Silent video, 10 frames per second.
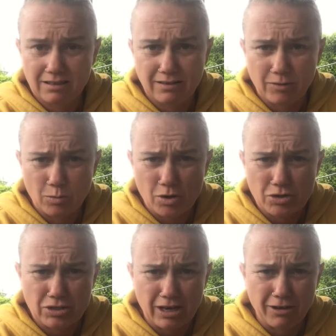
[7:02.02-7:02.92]
give it a
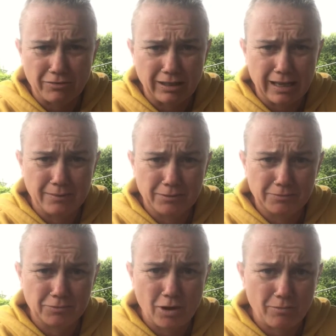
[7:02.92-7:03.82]
wash, take off the label,
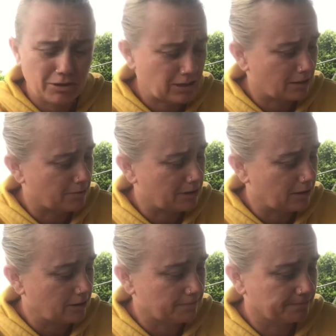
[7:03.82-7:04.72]
write what you're going to put in it,